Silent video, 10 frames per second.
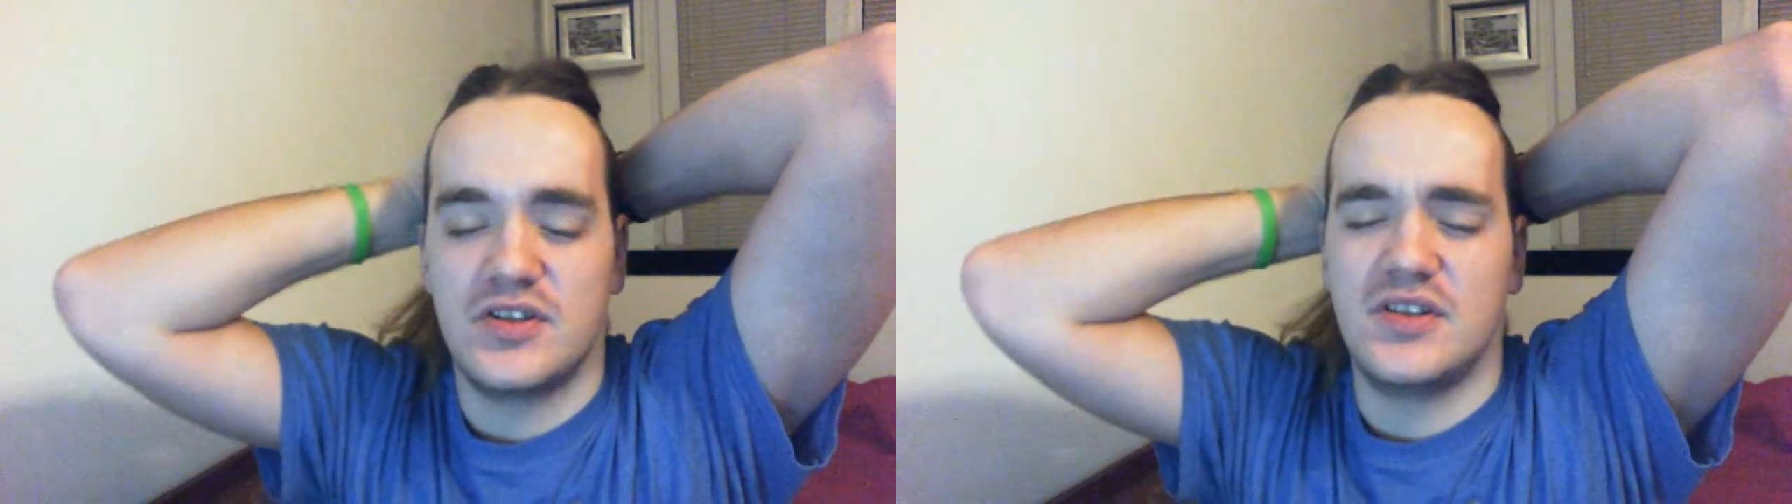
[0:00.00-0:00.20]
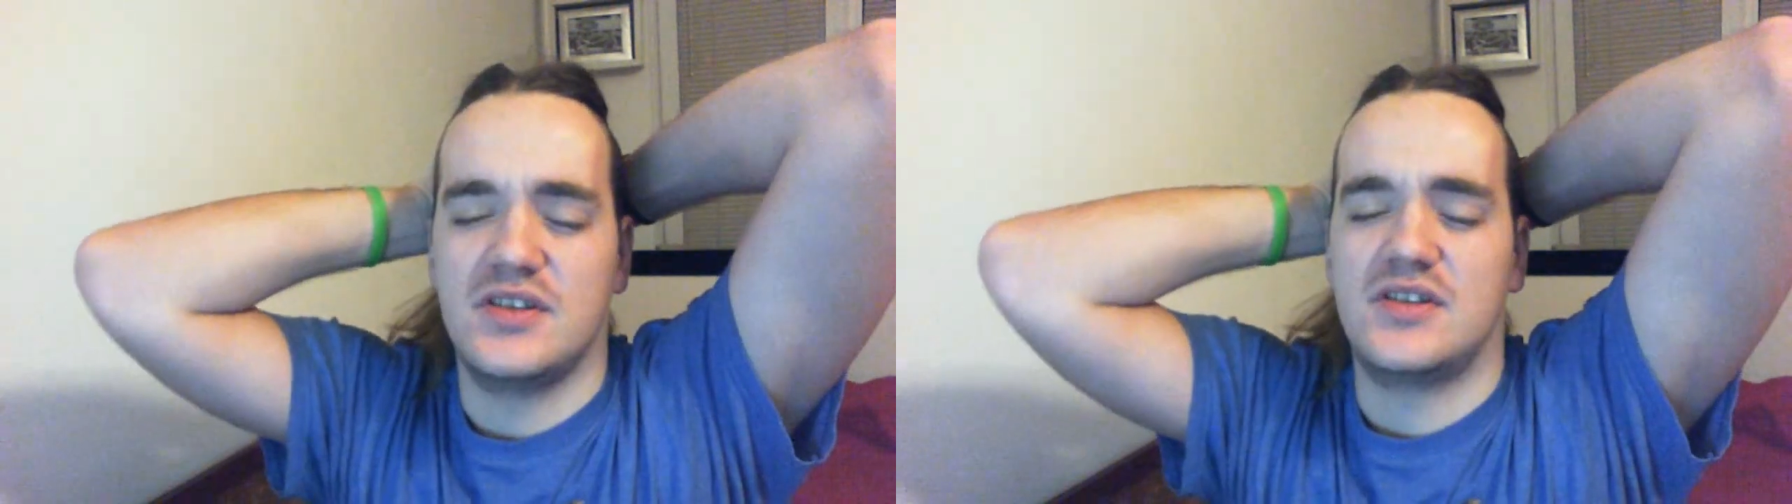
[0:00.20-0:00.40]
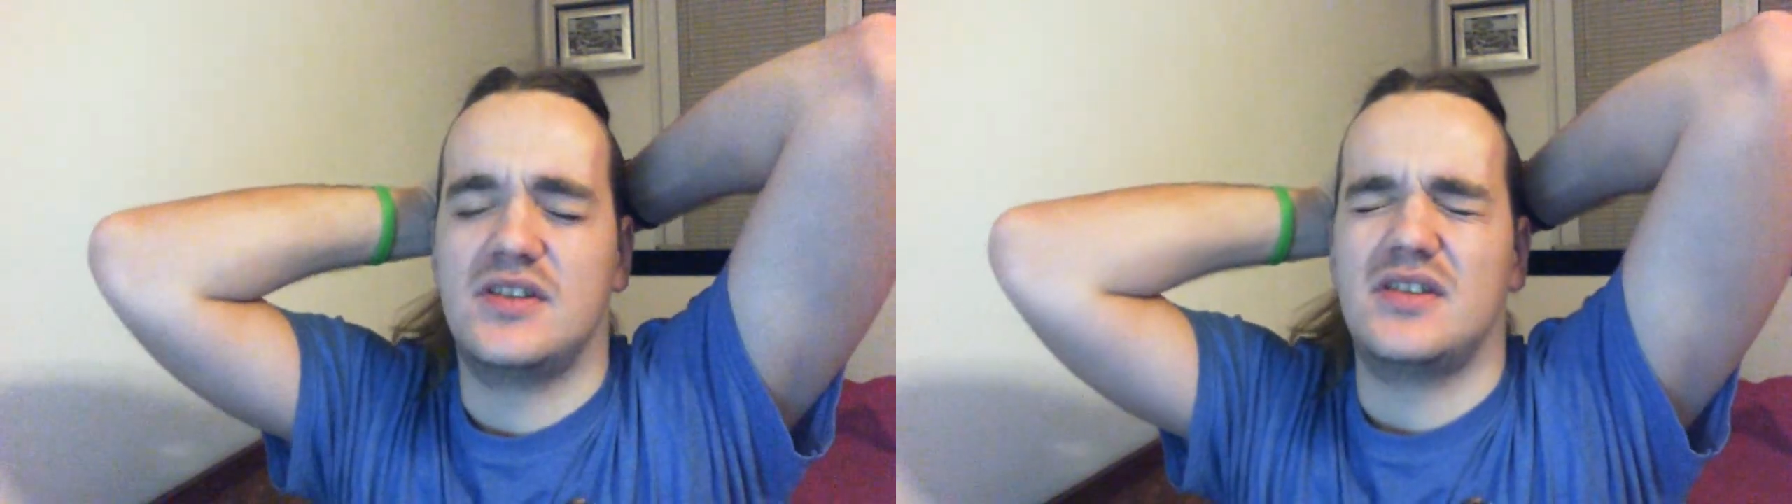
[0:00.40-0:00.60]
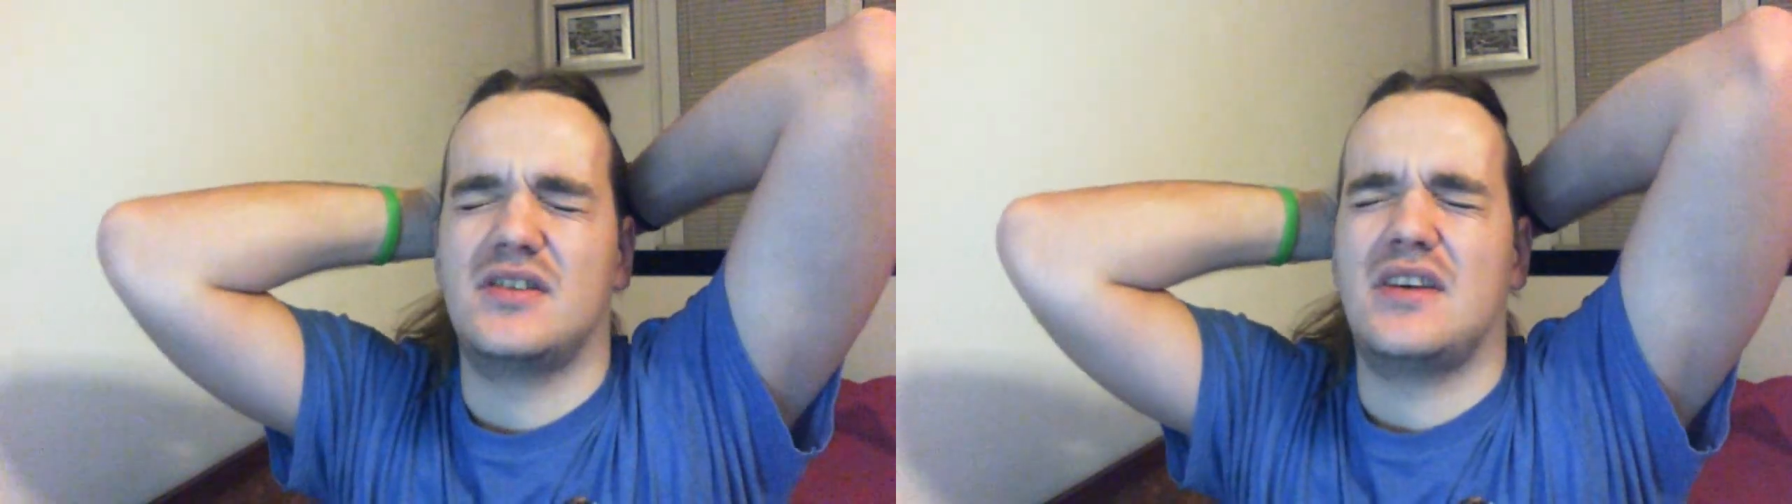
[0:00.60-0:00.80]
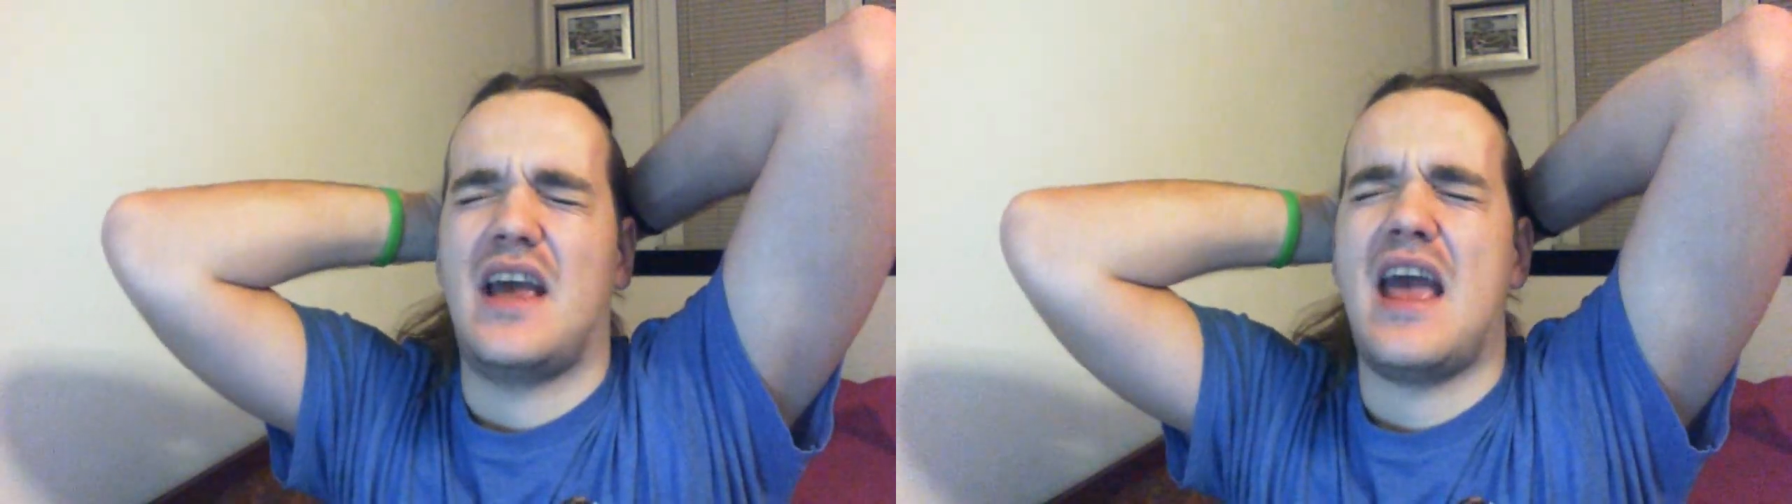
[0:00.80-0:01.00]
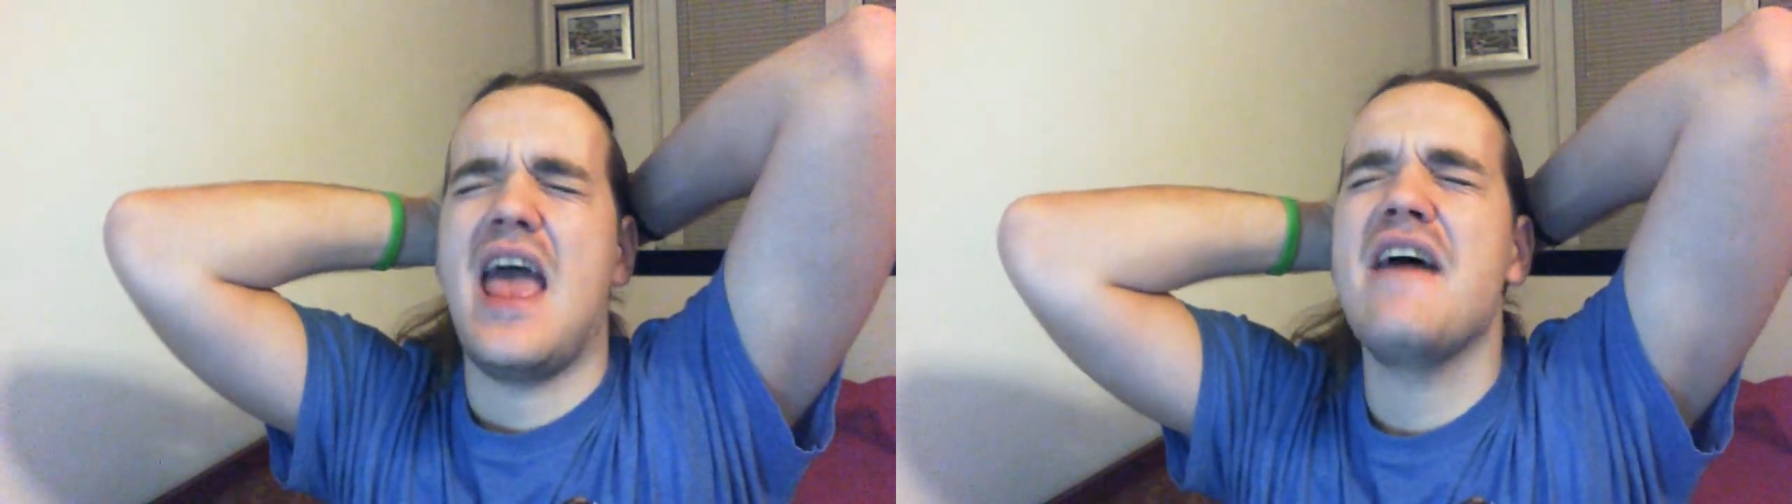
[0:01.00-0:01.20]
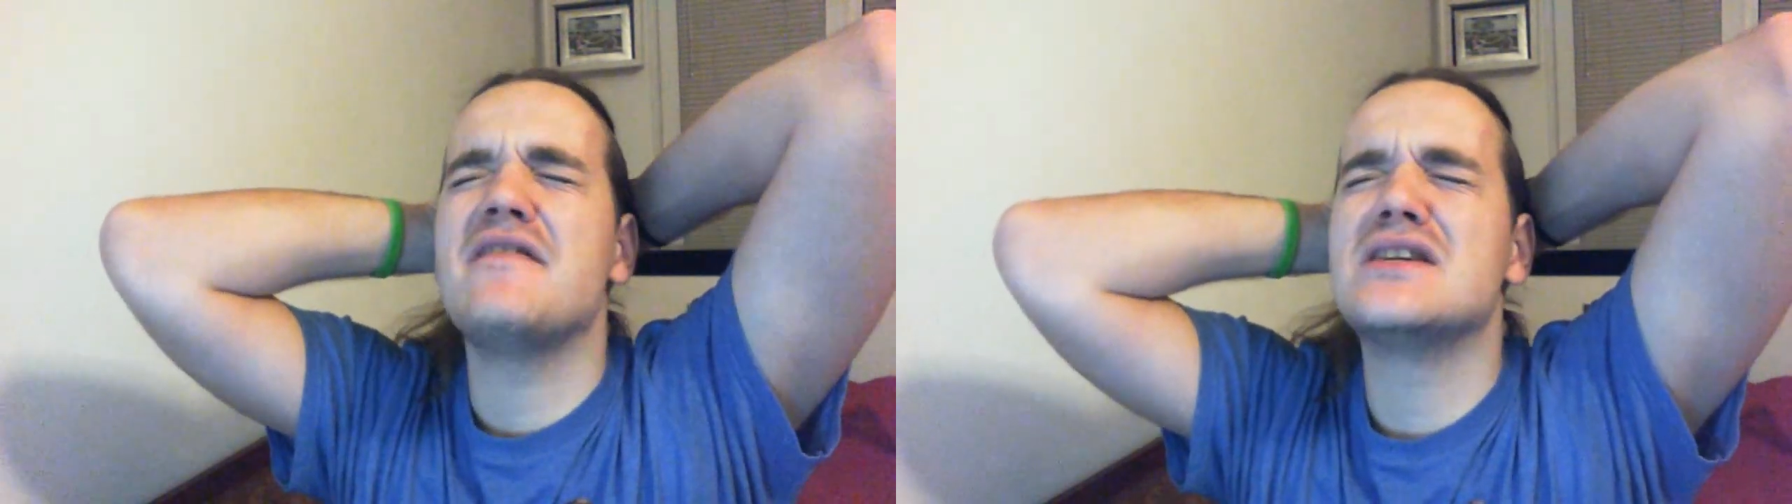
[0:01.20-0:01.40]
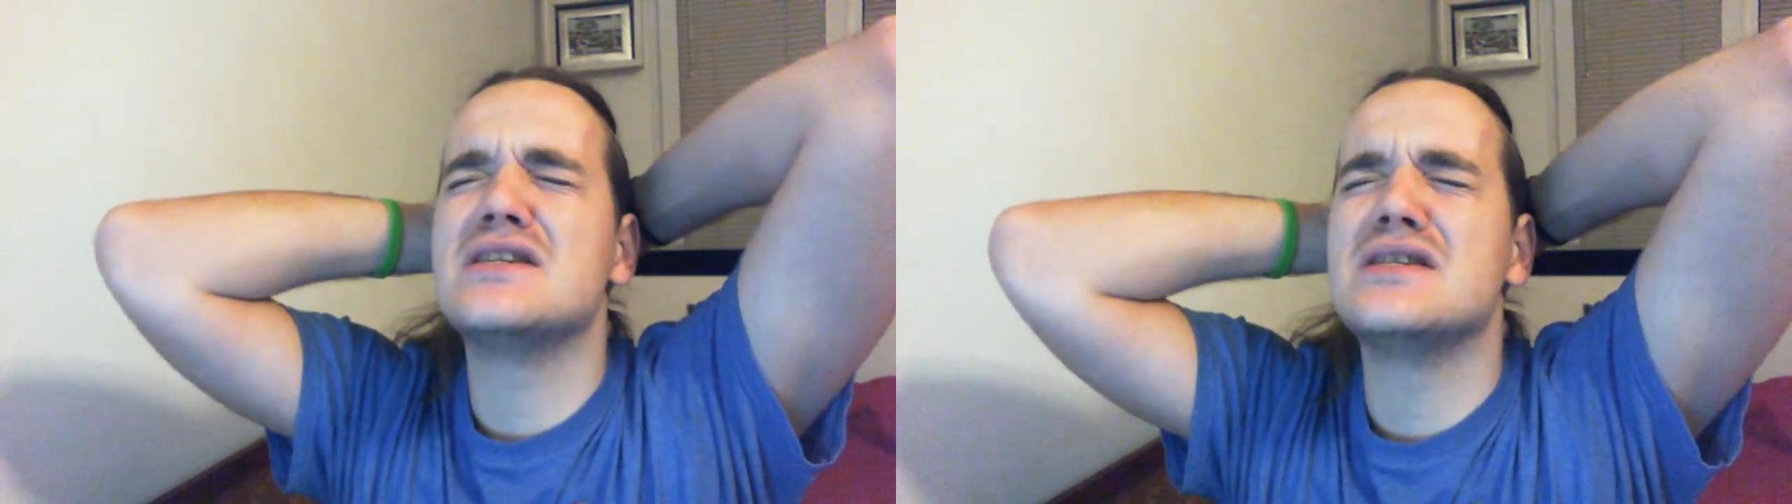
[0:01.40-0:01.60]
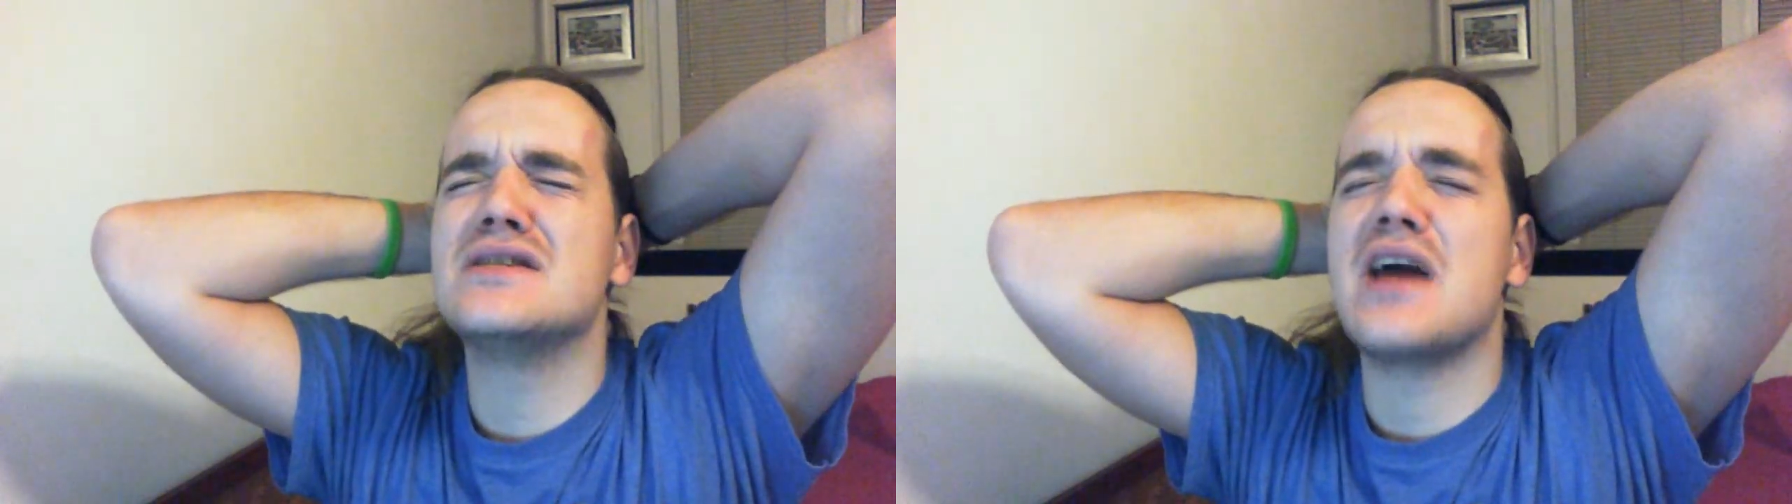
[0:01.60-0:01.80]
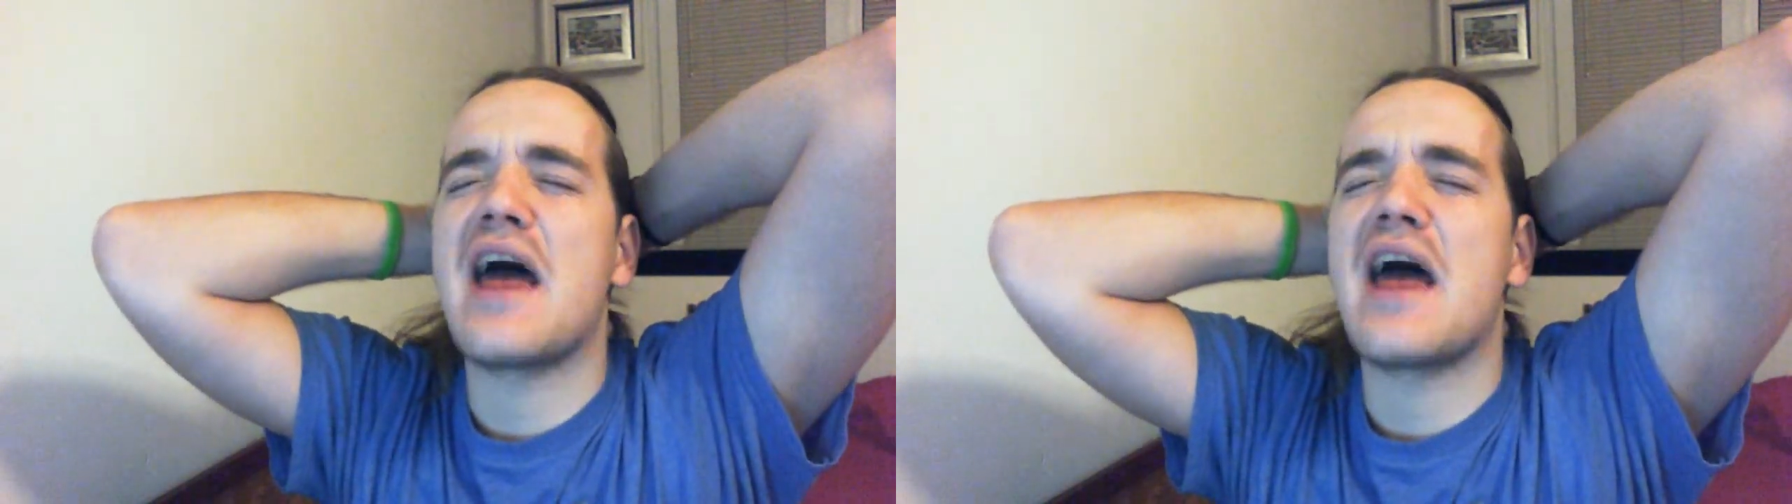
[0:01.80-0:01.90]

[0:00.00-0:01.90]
since ever,